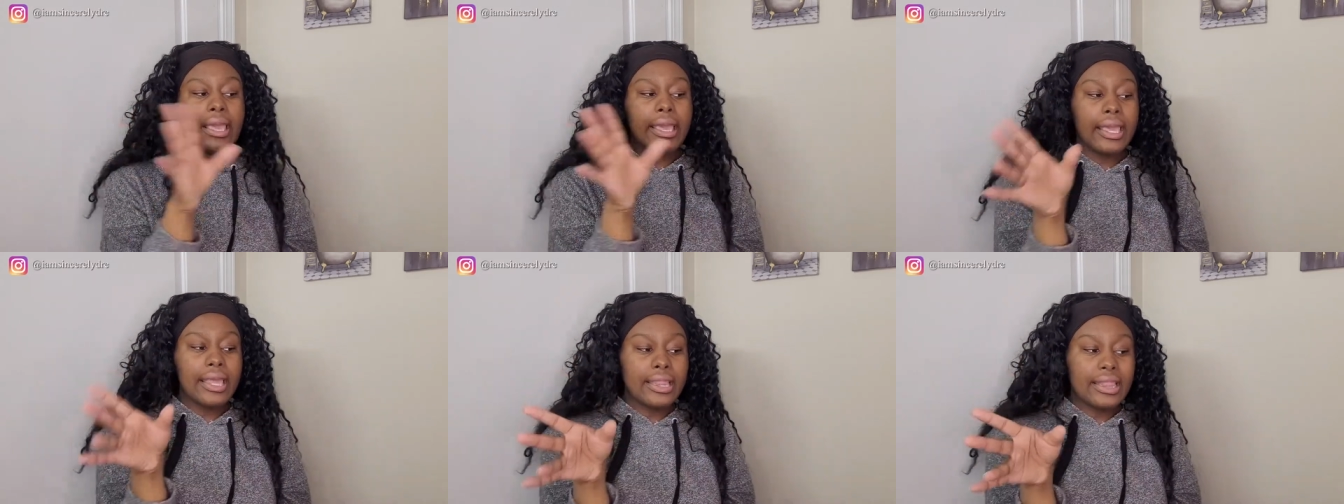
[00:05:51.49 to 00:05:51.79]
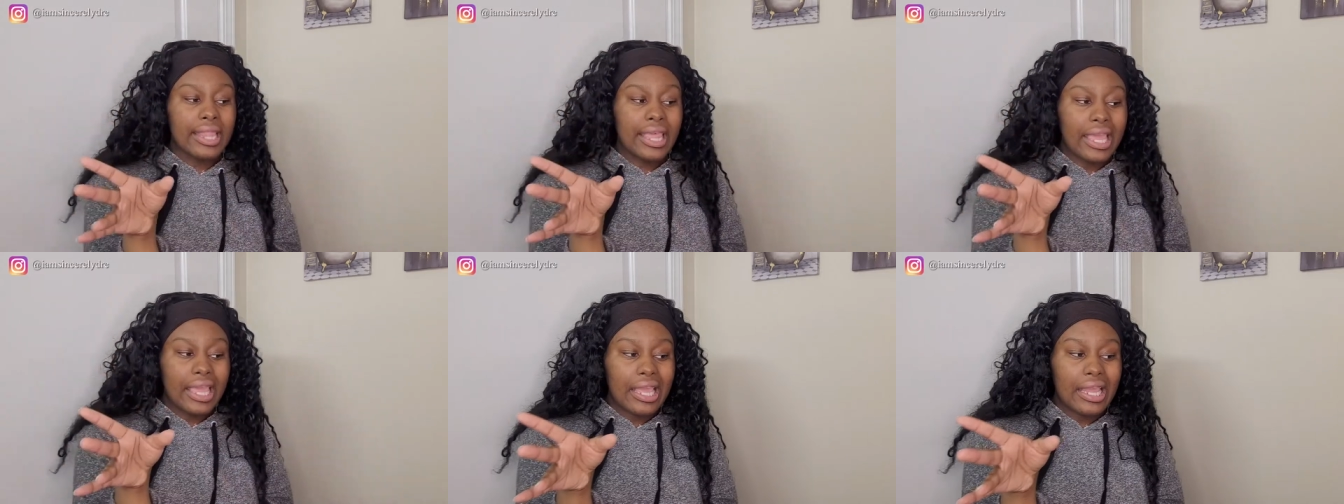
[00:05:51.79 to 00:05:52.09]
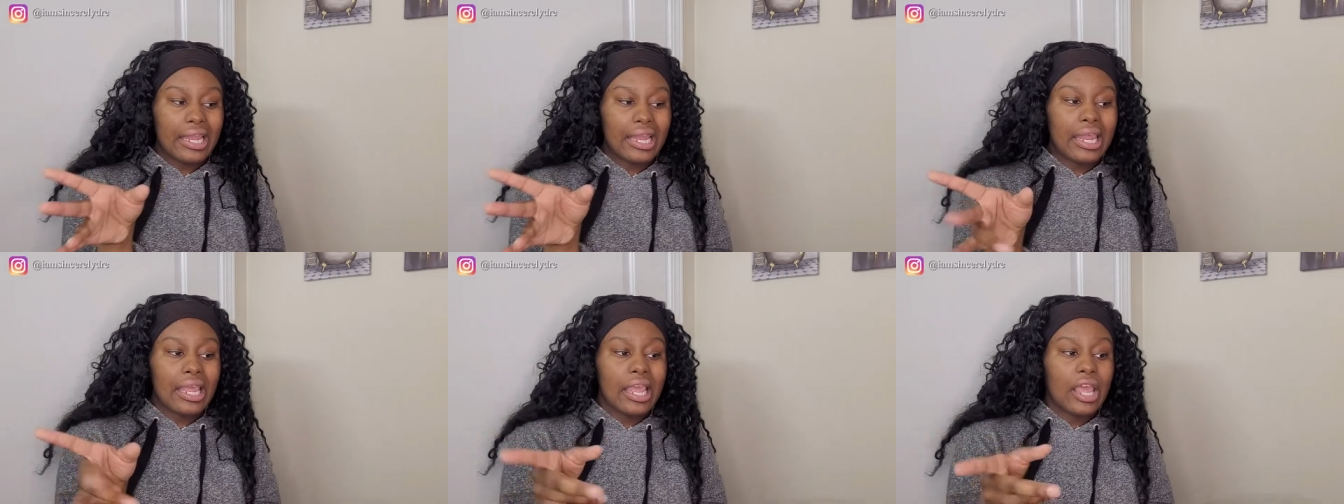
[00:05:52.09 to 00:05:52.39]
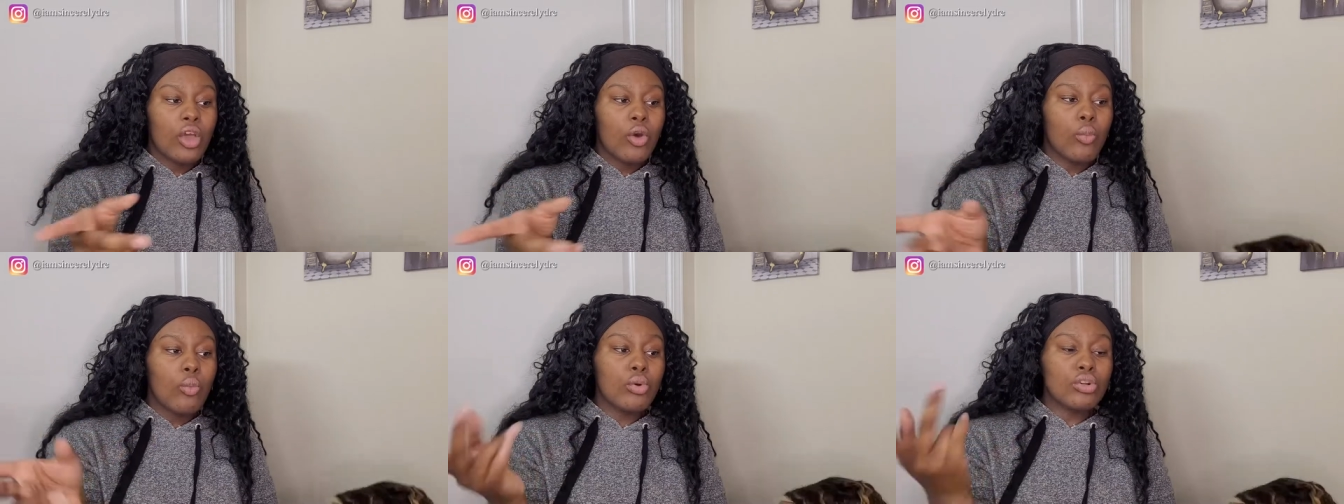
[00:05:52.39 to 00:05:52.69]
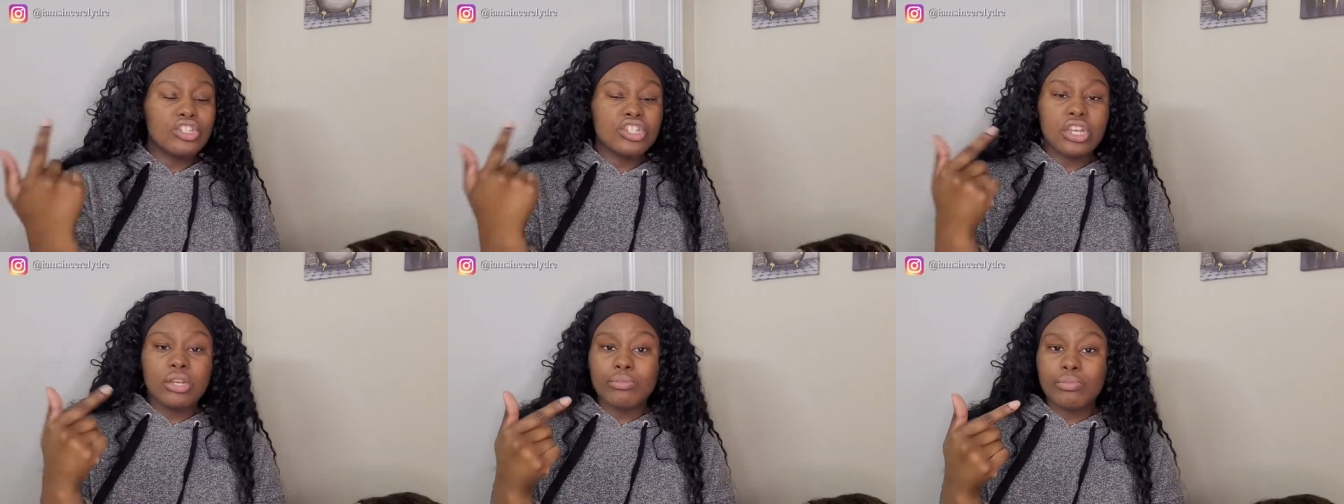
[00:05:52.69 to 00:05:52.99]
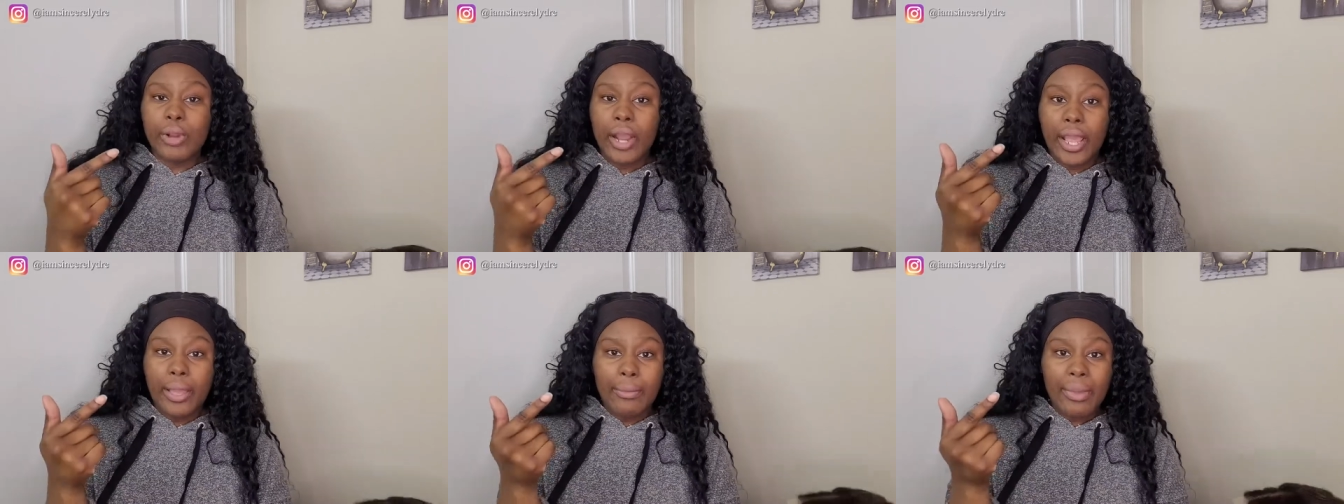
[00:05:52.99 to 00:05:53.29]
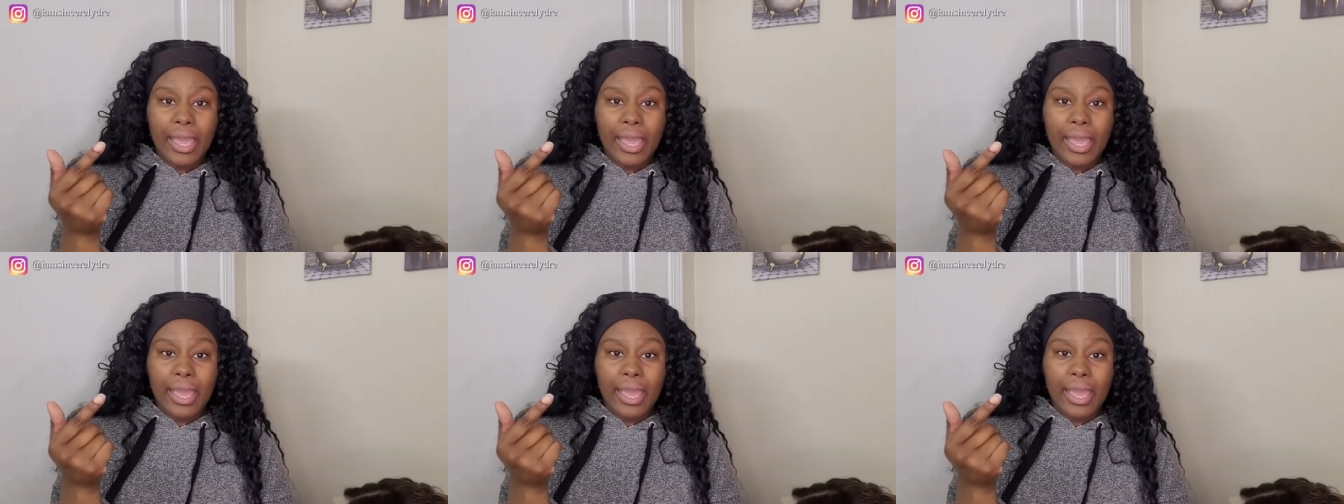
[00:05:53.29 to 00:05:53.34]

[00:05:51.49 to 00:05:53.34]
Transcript: and then we'll jump right